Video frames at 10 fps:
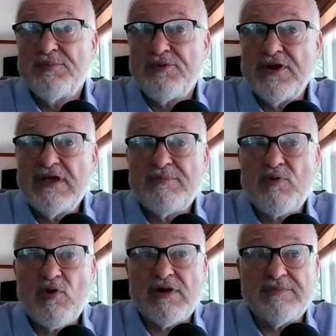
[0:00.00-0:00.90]
Pretty
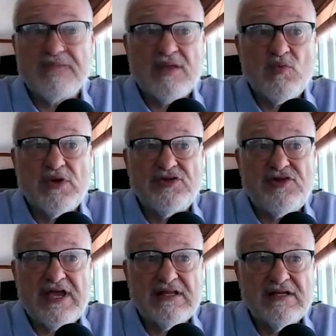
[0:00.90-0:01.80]
important. When you
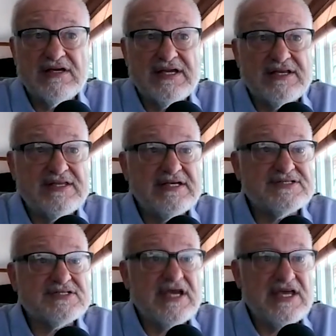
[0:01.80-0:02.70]
take a look at this,